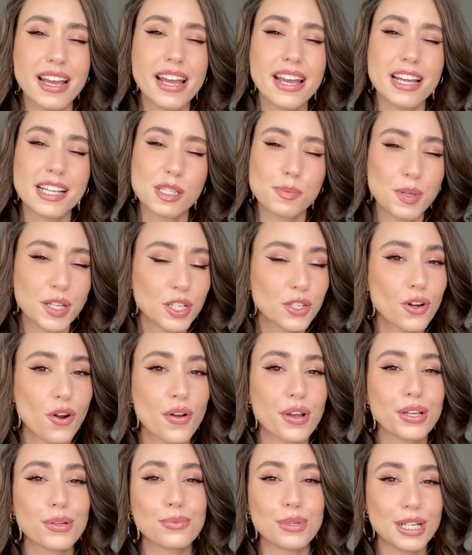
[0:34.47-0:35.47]
It's been
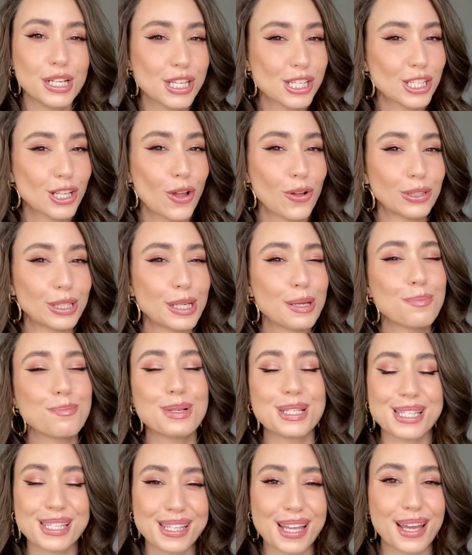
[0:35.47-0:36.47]
growing really slowly
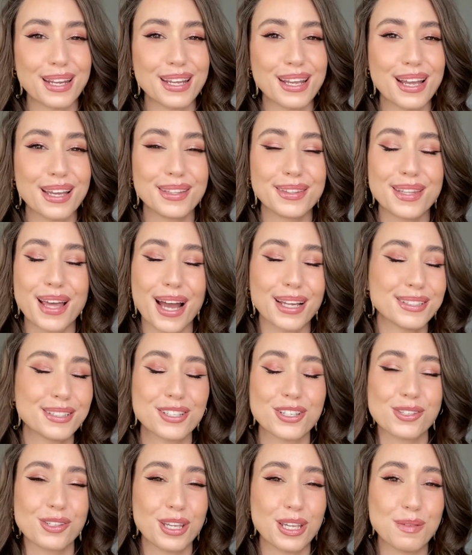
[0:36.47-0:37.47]
but steady, and that
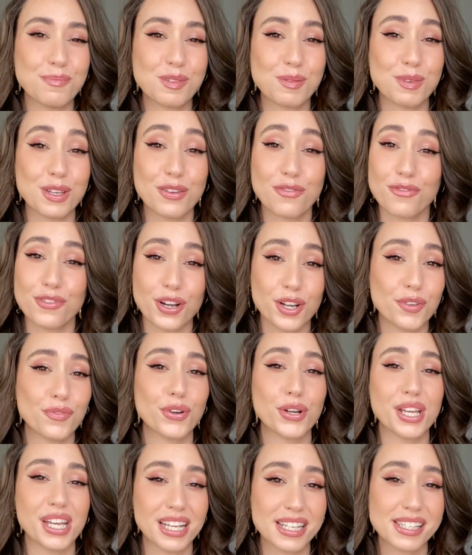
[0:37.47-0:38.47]
just keeps me very
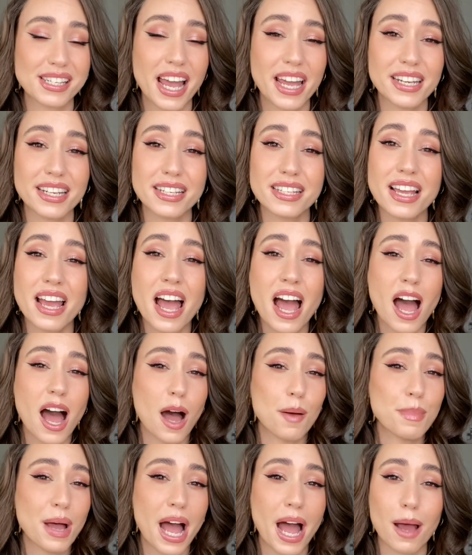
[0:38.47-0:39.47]
excited.
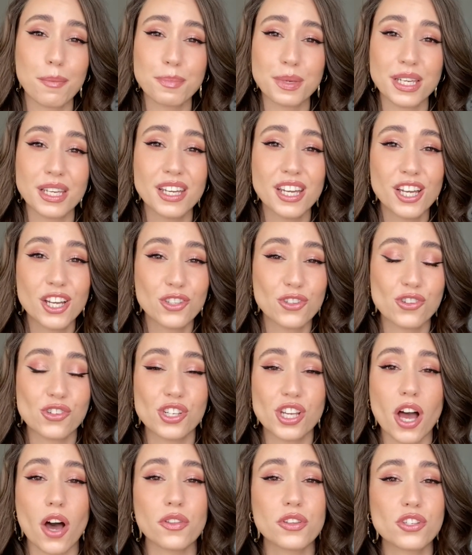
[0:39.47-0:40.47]
I'm happy to
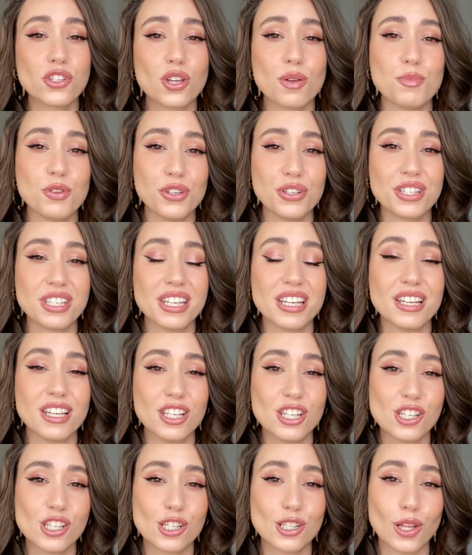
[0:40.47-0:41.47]
see how this community
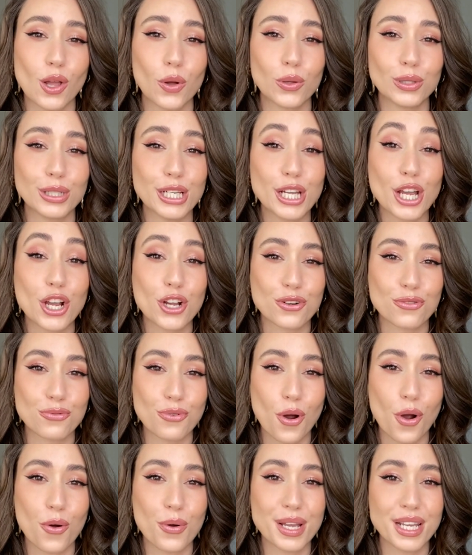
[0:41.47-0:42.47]
is slowly
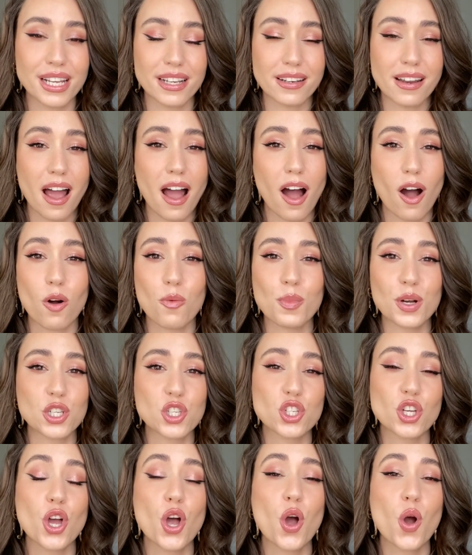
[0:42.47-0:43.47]
growing and how
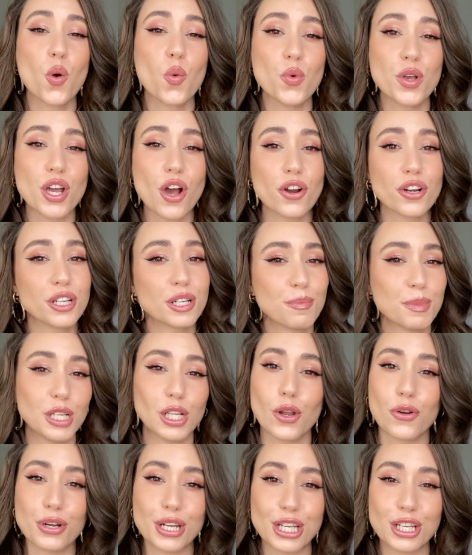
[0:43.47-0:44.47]
much we are going to be
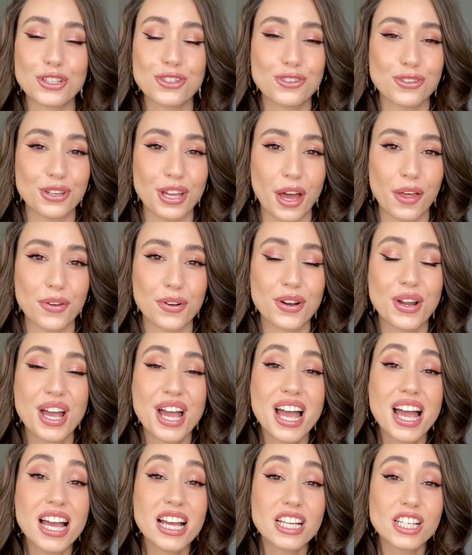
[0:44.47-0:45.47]
learning together.
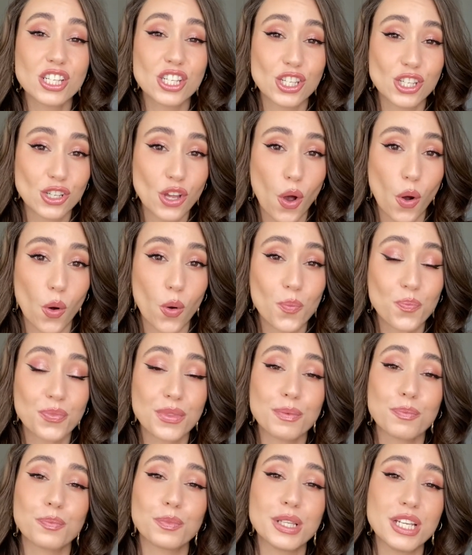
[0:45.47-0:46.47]
So
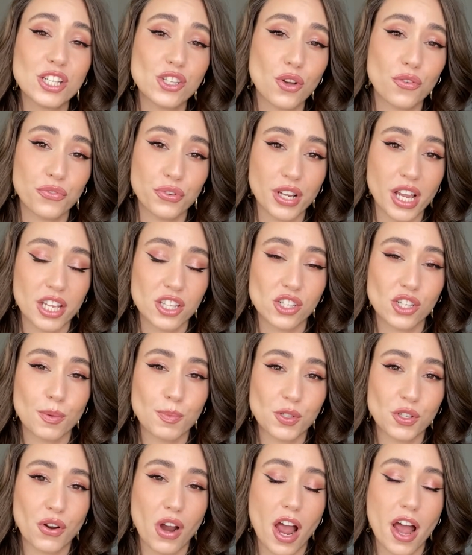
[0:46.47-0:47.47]
please don't forget to
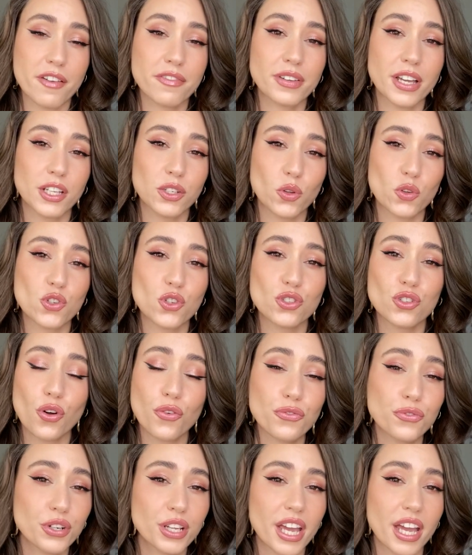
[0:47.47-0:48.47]
subscribe, and also don't
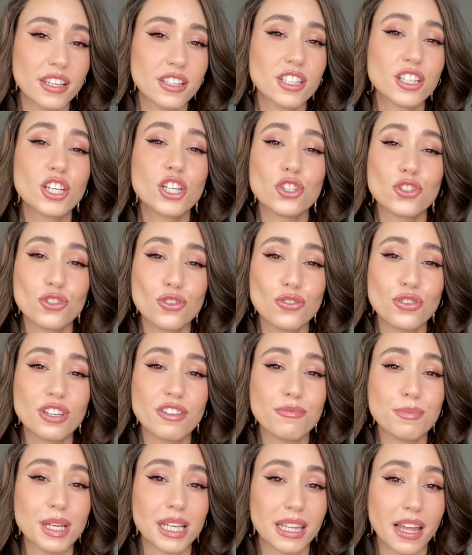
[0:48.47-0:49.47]
forget to
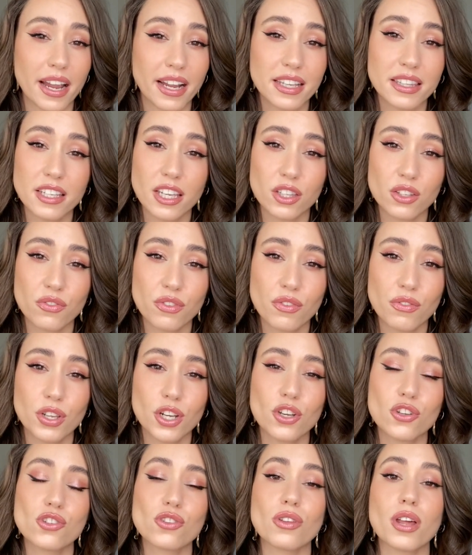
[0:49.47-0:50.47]
give me a like at the end of the
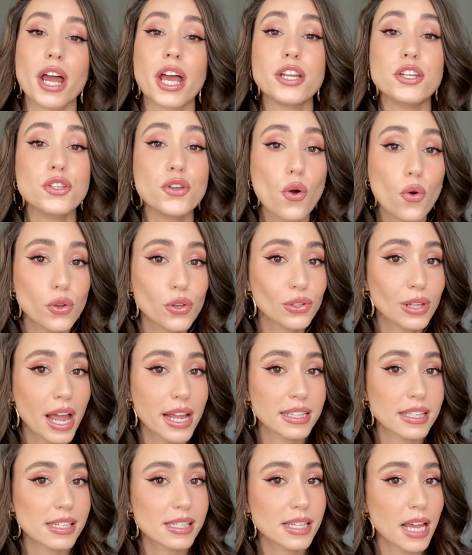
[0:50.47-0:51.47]
video so that I know you
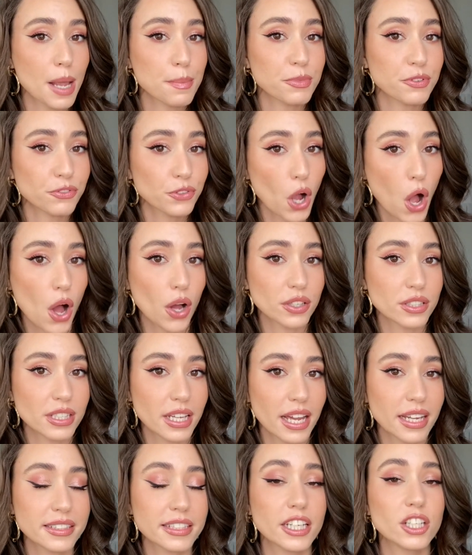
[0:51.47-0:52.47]
like this type of
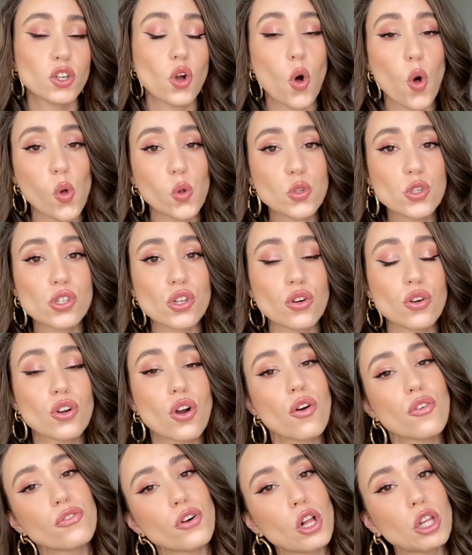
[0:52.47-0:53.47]
content. And also
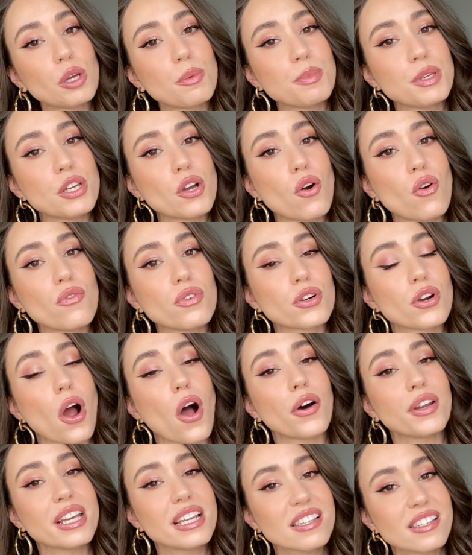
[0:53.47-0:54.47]
go follow me over
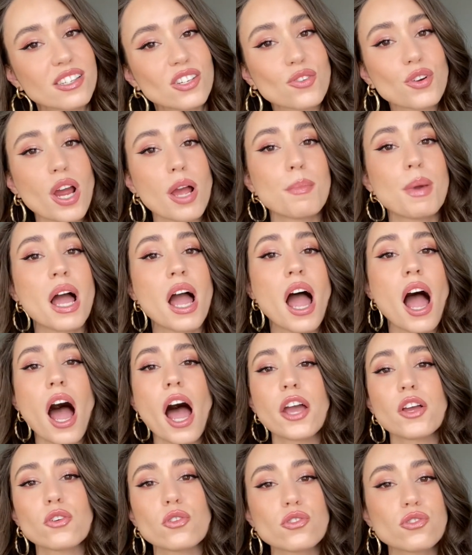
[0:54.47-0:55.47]
on Instagram.
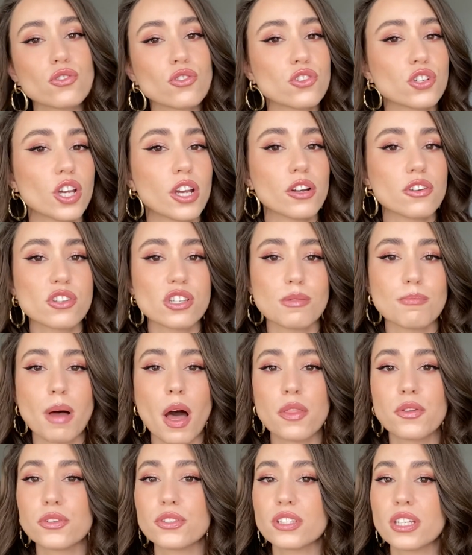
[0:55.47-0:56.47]
I also share some
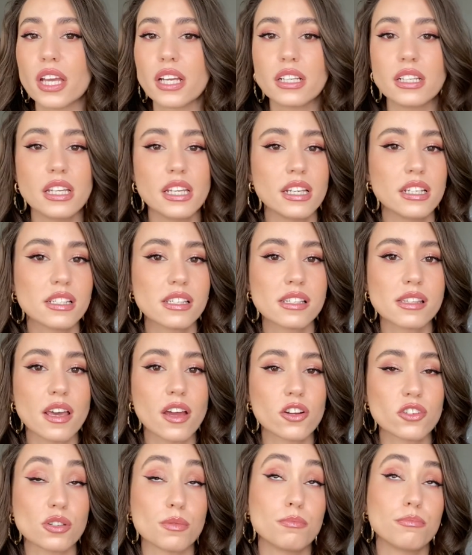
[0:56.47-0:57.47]
other techniques
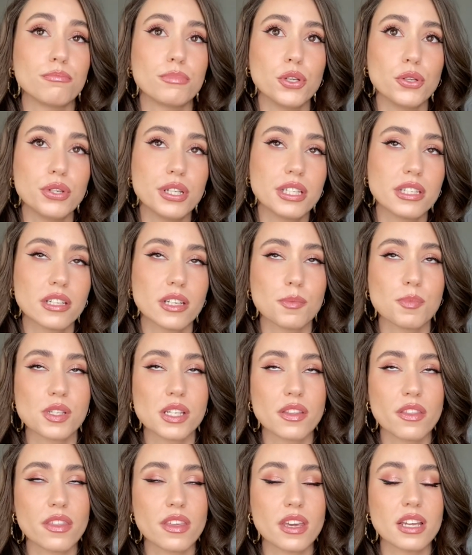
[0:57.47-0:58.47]
there, some beauty tips
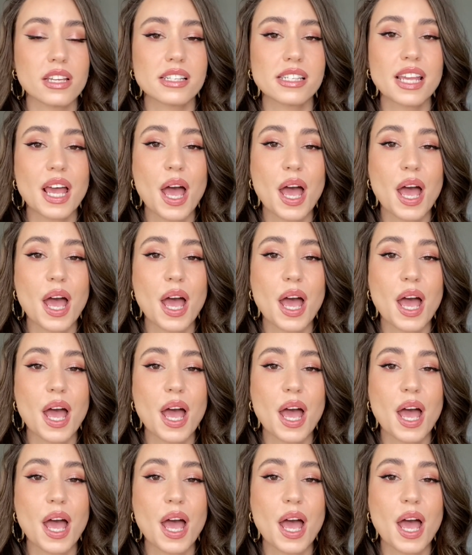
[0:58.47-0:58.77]
and things,